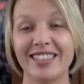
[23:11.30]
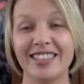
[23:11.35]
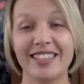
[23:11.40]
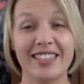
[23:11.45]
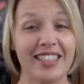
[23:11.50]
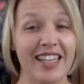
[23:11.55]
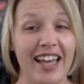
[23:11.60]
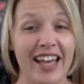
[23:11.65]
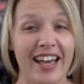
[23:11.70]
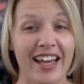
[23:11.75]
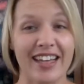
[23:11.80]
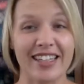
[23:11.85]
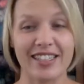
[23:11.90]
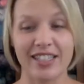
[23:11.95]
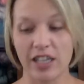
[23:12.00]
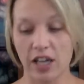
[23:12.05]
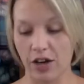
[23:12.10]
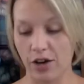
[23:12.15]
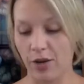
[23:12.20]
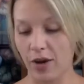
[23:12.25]
yeah,
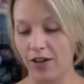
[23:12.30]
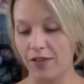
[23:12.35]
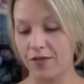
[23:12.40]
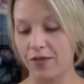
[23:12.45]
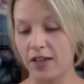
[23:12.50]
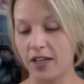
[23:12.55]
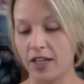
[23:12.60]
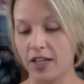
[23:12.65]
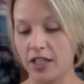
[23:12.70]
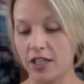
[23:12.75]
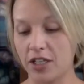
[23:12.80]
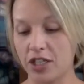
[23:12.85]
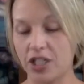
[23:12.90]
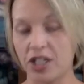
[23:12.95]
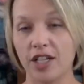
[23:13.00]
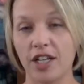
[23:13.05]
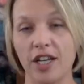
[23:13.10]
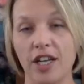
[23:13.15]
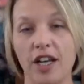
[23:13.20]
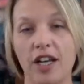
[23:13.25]
so I
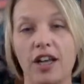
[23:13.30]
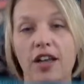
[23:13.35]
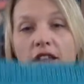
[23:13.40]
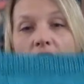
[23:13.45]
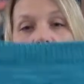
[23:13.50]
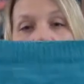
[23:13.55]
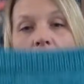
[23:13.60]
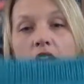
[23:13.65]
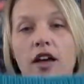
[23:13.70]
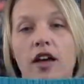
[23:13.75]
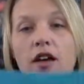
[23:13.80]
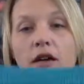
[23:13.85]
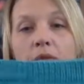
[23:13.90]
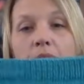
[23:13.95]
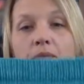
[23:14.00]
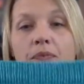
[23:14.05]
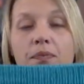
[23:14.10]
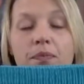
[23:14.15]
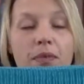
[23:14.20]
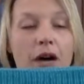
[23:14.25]
finished
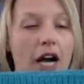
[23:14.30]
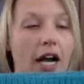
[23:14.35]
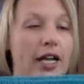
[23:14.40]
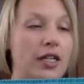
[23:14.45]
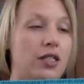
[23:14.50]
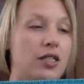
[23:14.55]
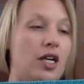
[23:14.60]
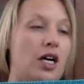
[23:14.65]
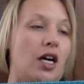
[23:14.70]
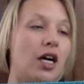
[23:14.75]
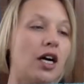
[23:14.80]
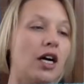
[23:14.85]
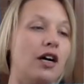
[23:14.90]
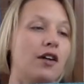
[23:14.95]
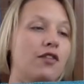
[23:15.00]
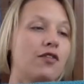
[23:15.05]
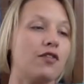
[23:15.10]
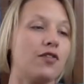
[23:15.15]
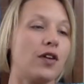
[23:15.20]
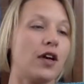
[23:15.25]
the bind
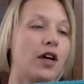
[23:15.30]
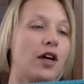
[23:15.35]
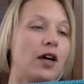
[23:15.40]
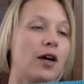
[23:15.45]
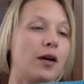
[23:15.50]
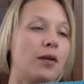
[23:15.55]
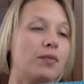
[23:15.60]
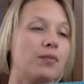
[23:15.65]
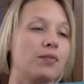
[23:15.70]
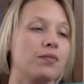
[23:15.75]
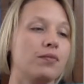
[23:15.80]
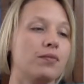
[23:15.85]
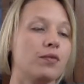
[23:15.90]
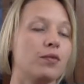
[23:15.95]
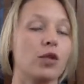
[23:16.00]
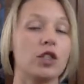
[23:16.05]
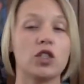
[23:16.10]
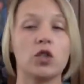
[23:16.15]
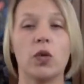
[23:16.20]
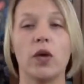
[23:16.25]
off
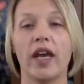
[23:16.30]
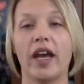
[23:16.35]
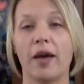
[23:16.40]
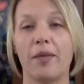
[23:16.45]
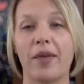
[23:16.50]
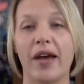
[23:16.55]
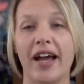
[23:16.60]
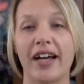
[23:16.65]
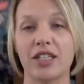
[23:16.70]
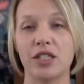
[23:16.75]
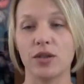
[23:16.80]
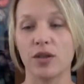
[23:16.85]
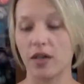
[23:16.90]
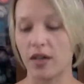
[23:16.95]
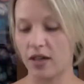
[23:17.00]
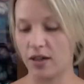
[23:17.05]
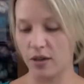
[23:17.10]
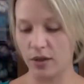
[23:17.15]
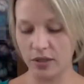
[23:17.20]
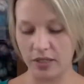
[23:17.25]
once we got back to
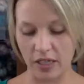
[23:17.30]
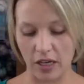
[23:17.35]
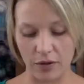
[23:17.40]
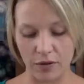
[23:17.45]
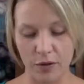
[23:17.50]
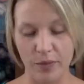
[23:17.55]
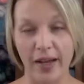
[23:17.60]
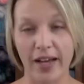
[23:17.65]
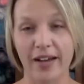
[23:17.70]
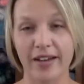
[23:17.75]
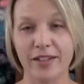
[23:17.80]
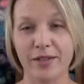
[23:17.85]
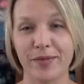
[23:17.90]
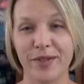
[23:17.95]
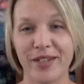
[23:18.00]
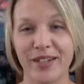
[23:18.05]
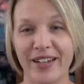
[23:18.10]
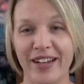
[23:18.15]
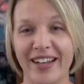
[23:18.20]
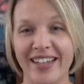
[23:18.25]
our hotel room. My
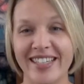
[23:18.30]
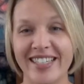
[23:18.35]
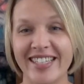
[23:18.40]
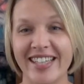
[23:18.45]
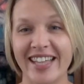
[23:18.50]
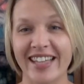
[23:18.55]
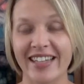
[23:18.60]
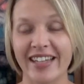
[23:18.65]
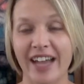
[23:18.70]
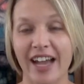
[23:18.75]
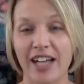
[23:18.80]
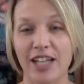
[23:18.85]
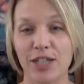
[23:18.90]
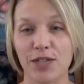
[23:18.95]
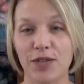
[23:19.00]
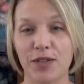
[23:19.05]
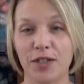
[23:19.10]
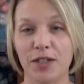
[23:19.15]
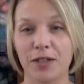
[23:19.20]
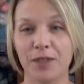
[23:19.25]
husband and I stayed in
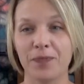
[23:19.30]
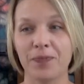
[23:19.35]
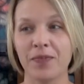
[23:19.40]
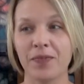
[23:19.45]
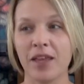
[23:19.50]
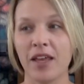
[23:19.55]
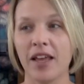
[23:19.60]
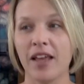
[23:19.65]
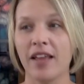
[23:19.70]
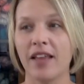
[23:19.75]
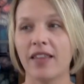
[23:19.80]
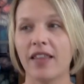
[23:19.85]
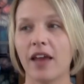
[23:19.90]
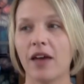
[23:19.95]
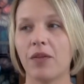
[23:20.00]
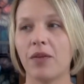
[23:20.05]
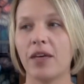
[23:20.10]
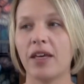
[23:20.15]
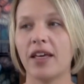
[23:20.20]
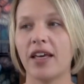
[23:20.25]
Asheville that
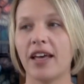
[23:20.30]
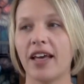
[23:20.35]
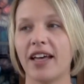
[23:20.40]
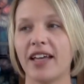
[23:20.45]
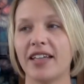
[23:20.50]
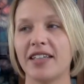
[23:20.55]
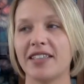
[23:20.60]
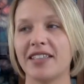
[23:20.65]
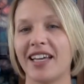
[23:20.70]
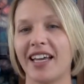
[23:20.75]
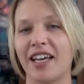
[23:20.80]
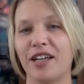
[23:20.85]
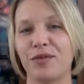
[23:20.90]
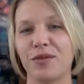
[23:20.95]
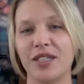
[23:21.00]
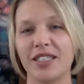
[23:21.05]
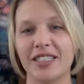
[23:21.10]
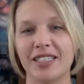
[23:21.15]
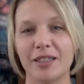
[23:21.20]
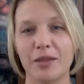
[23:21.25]
weekend, and we
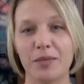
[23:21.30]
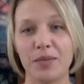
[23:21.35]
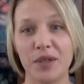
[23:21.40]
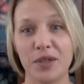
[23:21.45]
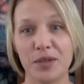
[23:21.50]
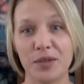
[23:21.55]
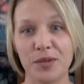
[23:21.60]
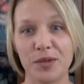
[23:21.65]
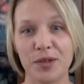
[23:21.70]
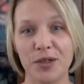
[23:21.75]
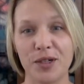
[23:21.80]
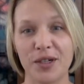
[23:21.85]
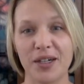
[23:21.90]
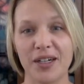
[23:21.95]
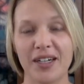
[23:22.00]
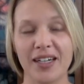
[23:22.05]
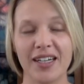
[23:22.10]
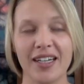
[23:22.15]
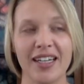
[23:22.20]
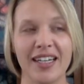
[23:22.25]
did the
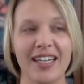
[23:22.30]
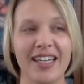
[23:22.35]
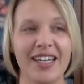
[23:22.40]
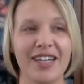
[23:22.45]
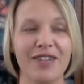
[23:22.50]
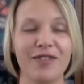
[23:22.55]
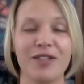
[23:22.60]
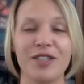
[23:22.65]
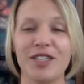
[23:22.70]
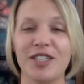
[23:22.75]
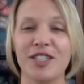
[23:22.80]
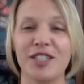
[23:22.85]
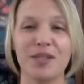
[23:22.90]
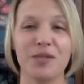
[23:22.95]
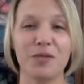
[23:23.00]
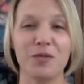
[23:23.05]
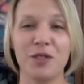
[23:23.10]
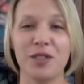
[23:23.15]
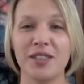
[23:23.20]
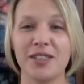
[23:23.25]
Biltmore, which
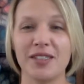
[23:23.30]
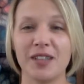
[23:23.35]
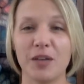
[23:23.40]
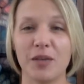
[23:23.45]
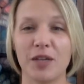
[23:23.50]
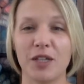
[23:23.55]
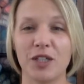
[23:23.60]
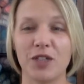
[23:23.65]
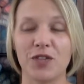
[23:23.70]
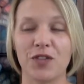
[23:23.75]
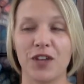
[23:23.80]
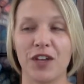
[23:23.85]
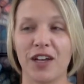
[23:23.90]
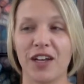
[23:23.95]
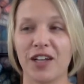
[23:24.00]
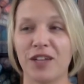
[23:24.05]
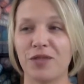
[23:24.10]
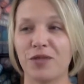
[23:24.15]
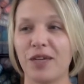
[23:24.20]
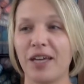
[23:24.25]
was so much
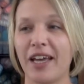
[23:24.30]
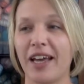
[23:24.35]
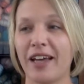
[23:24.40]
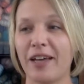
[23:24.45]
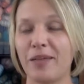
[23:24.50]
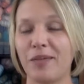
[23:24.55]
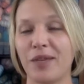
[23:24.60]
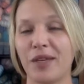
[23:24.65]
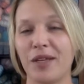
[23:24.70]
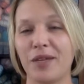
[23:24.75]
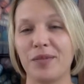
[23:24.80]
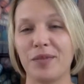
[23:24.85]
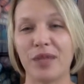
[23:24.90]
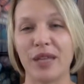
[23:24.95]
fun. We had been